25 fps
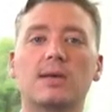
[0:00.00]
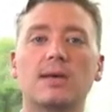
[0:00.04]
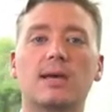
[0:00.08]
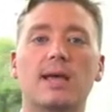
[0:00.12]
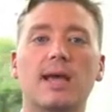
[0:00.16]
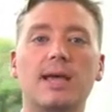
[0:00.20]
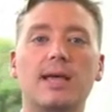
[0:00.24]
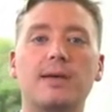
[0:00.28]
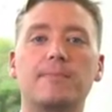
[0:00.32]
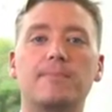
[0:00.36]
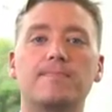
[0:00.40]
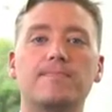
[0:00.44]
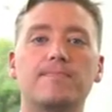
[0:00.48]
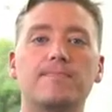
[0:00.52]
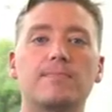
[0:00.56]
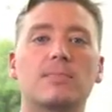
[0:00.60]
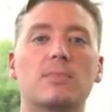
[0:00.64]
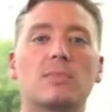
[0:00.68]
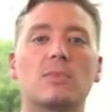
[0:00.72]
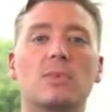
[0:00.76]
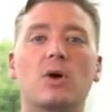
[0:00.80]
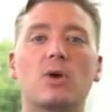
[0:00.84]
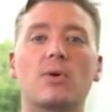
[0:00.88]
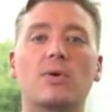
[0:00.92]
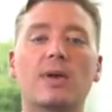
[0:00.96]
Hey,
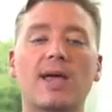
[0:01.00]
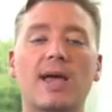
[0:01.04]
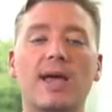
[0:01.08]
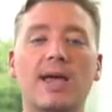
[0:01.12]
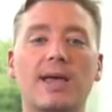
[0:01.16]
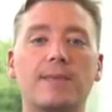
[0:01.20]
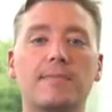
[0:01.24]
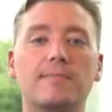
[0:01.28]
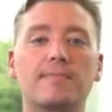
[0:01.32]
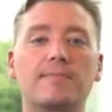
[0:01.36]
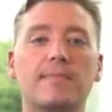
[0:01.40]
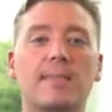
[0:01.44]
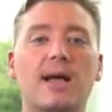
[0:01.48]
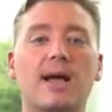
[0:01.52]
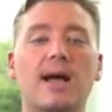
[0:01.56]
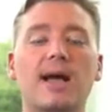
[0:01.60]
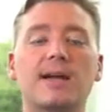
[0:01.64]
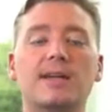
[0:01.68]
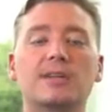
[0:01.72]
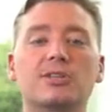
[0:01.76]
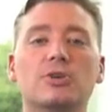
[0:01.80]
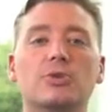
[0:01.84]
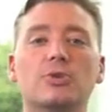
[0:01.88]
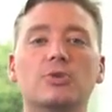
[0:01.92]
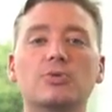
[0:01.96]
okay,
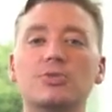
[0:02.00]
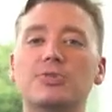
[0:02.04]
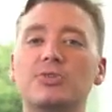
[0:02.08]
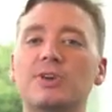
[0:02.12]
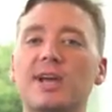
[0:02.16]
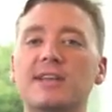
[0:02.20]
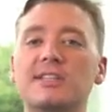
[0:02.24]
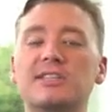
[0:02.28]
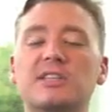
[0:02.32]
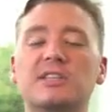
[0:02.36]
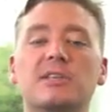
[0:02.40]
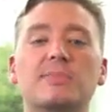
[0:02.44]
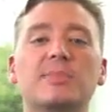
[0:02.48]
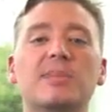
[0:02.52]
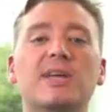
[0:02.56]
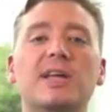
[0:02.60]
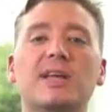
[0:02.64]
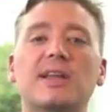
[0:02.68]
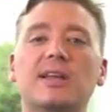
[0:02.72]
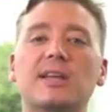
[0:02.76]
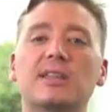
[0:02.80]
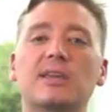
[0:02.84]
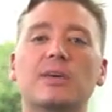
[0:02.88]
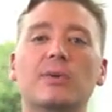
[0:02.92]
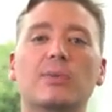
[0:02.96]
I told you guys at the
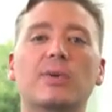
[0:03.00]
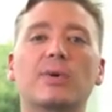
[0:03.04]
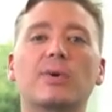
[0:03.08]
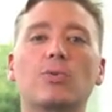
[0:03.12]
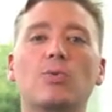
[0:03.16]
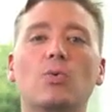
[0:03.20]
beginning that we